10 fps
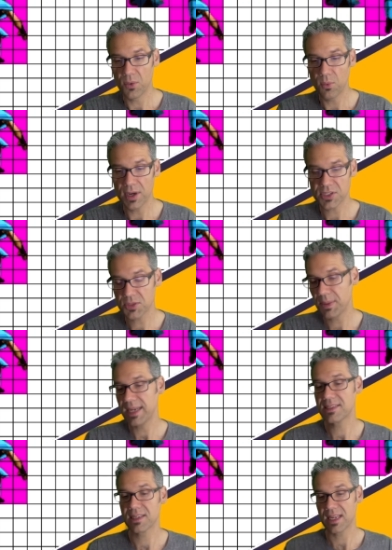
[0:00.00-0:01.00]
what
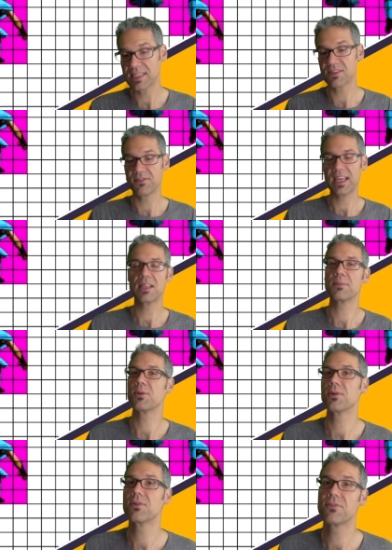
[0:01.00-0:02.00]
space is
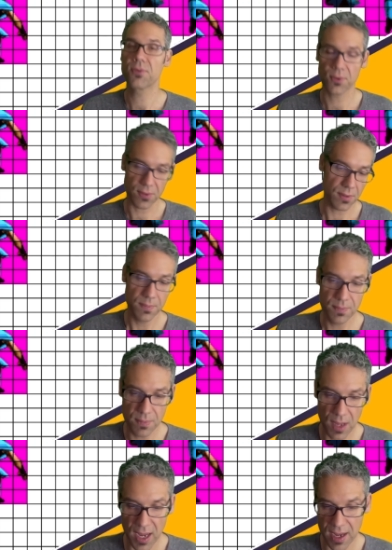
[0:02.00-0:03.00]
available for
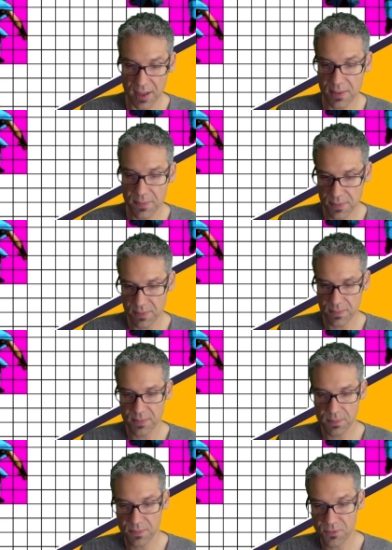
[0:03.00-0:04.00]

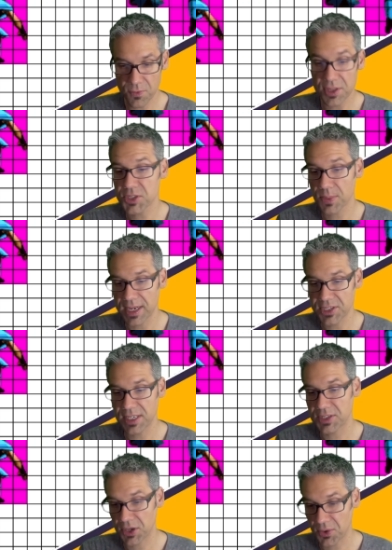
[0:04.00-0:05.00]
the sprite
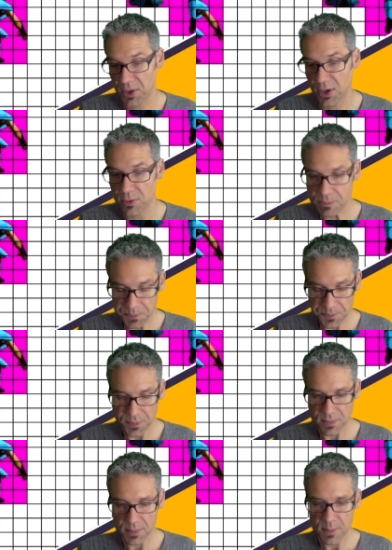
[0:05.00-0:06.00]
sheet to grow.
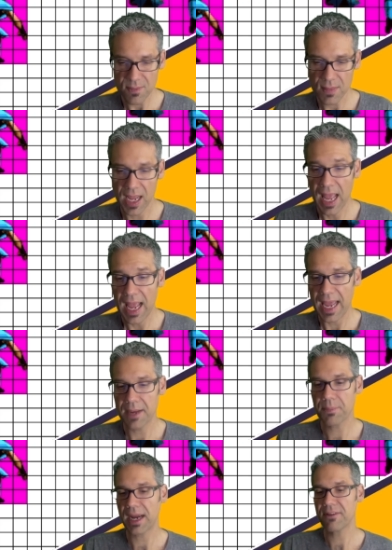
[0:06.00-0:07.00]

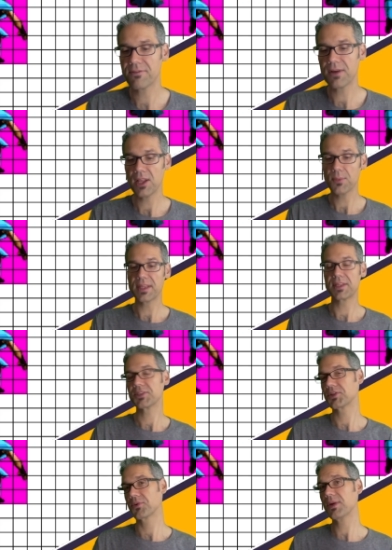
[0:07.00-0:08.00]
And by following
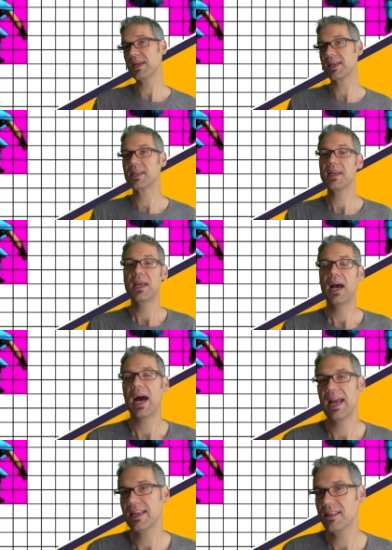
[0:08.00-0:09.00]
this grid,
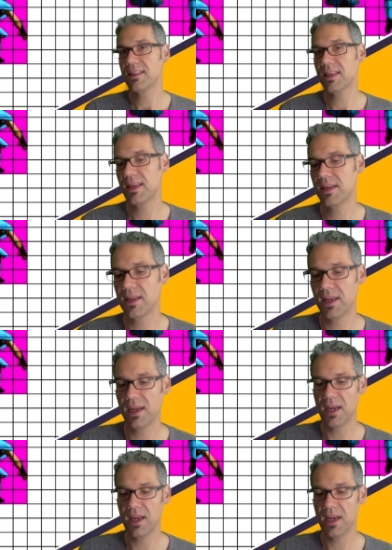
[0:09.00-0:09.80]
I can then